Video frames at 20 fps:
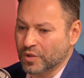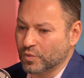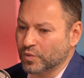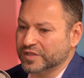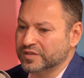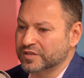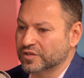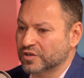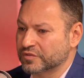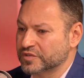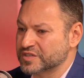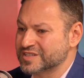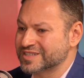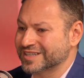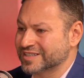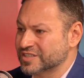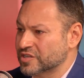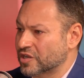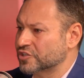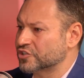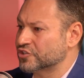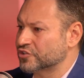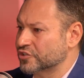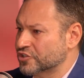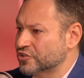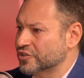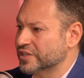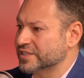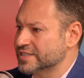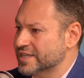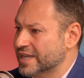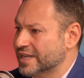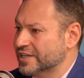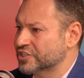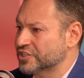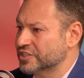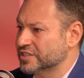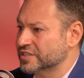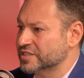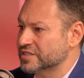We did over 600
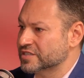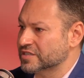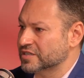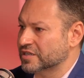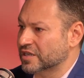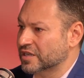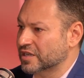transactions.